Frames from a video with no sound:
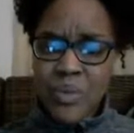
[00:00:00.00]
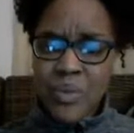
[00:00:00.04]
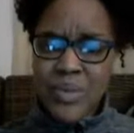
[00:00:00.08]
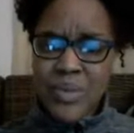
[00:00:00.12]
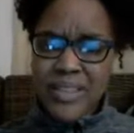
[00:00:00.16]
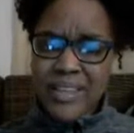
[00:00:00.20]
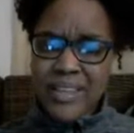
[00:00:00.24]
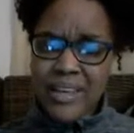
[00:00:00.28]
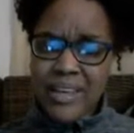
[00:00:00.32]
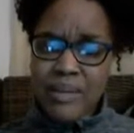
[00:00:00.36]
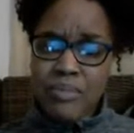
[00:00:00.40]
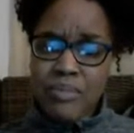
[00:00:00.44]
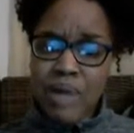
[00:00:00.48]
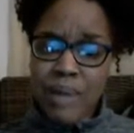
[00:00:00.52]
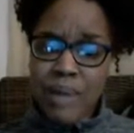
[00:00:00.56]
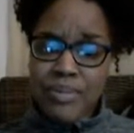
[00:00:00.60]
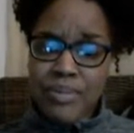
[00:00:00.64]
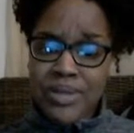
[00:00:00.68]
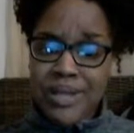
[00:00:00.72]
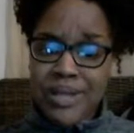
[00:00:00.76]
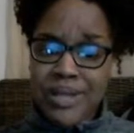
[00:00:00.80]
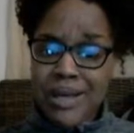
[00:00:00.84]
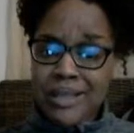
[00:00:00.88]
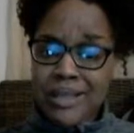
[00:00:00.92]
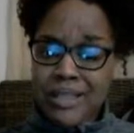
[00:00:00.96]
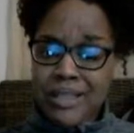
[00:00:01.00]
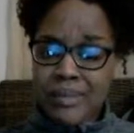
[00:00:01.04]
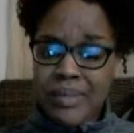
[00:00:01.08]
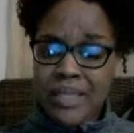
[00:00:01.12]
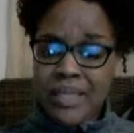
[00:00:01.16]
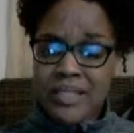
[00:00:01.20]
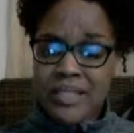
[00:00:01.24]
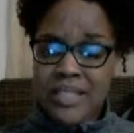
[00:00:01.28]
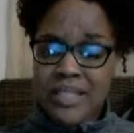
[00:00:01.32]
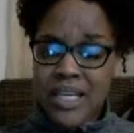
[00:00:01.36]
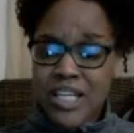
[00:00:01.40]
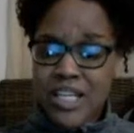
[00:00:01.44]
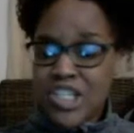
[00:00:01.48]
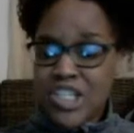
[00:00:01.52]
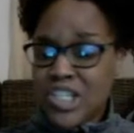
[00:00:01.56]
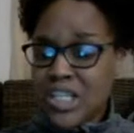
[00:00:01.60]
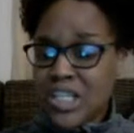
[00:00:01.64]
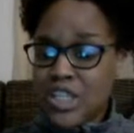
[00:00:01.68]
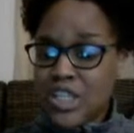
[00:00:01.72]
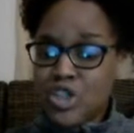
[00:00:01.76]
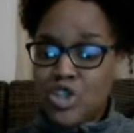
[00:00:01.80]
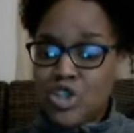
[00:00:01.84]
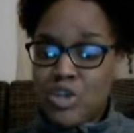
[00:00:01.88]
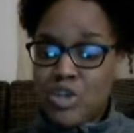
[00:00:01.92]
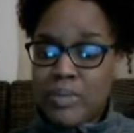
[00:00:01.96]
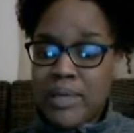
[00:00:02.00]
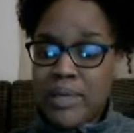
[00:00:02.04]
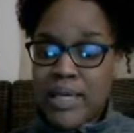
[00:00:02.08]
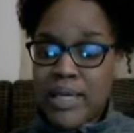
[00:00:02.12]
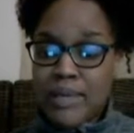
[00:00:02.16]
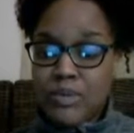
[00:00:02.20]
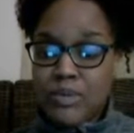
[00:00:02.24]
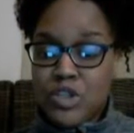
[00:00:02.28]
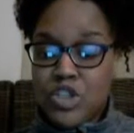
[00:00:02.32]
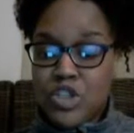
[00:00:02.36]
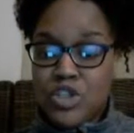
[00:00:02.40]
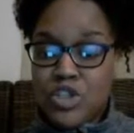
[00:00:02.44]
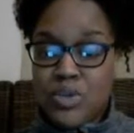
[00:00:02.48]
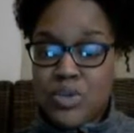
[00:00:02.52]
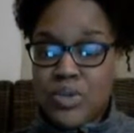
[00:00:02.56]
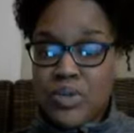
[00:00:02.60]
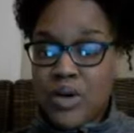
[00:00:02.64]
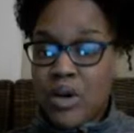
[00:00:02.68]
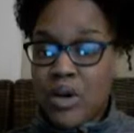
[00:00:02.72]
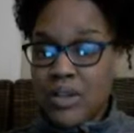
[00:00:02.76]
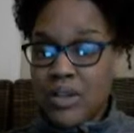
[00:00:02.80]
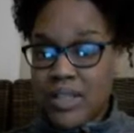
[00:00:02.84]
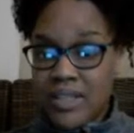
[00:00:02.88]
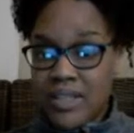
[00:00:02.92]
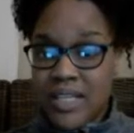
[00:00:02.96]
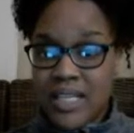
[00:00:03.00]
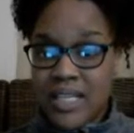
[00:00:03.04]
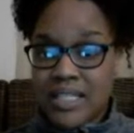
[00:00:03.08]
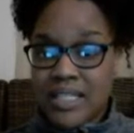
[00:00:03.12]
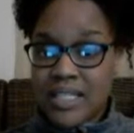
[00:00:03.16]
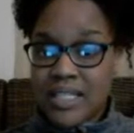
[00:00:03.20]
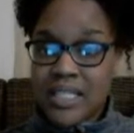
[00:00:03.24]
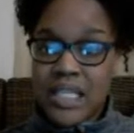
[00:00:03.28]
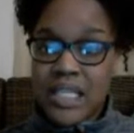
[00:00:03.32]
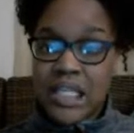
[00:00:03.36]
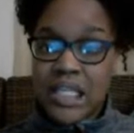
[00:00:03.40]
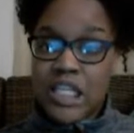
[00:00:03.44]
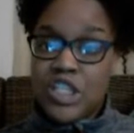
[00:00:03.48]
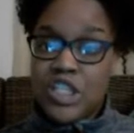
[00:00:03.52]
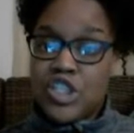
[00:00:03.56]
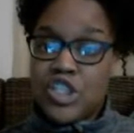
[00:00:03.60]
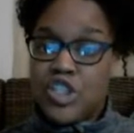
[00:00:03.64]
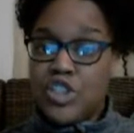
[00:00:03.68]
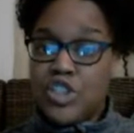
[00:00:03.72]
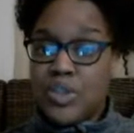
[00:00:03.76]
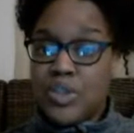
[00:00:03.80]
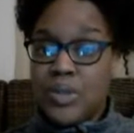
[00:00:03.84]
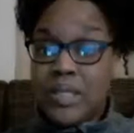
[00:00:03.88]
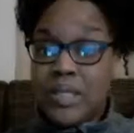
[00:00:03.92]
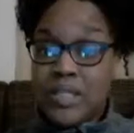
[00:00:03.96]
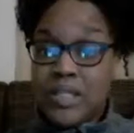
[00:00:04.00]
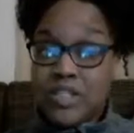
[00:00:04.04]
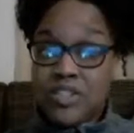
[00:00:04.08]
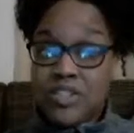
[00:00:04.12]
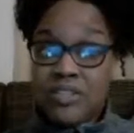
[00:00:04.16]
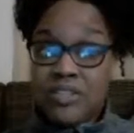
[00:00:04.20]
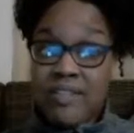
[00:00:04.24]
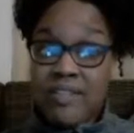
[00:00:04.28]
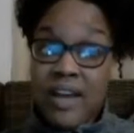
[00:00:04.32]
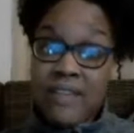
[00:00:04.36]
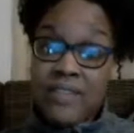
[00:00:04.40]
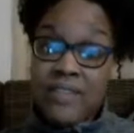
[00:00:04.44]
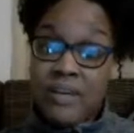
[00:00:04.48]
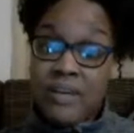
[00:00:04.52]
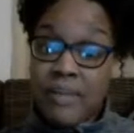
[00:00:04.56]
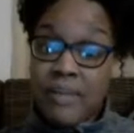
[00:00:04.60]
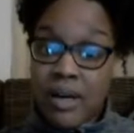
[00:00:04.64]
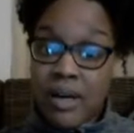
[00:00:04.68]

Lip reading: with getting proper documentation to be able to do all the things that they need to do to survive in